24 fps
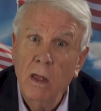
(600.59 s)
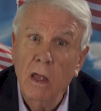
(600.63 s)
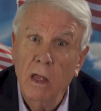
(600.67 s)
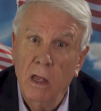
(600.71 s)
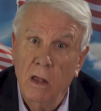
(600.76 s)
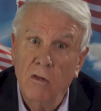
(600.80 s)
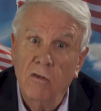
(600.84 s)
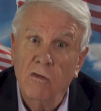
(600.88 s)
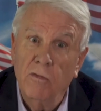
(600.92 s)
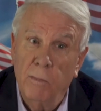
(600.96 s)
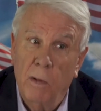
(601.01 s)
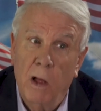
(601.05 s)

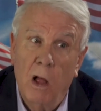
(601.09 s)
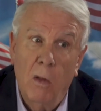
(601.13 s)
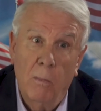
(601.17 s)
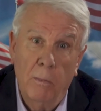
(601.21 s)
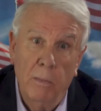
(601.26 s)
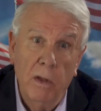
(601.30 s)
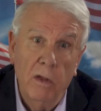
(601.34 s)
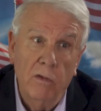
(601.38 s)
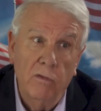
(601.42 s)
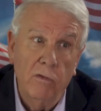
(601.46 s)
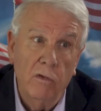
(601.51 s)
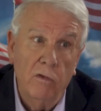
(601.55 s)
in small
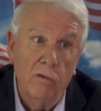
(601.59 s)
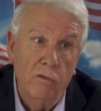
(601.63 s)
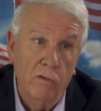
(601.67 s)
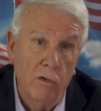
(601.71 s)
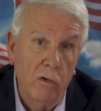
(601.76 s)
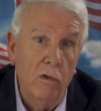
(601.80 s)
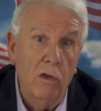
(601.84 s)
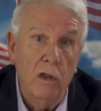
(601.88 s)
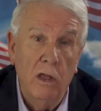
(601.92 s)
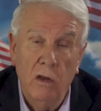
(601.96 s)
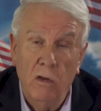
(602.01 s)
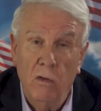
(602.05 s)
business,
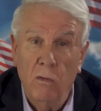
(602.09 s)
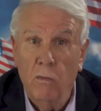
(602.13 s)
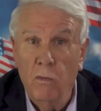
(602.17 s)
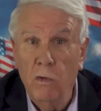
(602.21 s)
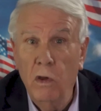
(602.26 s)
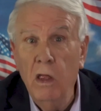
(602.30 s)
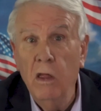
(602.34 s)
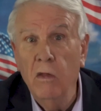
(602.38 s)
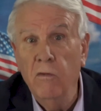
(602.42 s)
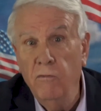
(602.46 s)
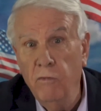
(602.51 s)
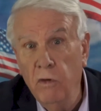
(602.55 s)
you need to
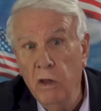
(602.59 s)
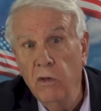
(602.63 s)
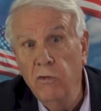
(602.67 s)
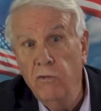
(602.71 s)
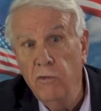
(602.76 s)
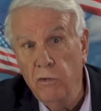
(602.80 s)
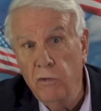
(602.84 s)
reinvent